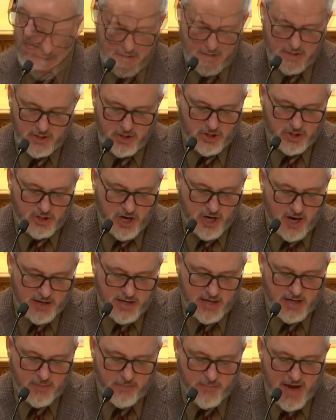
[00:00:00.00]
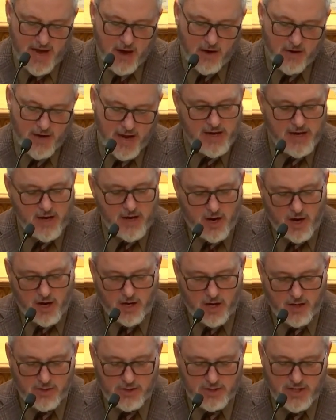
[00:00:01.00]
This is talking about
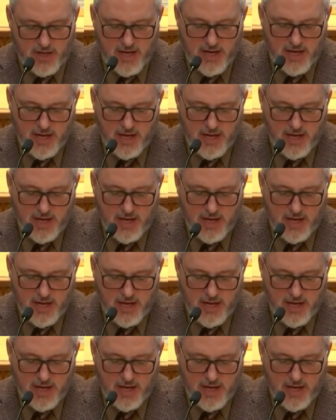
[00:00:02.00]
ARs.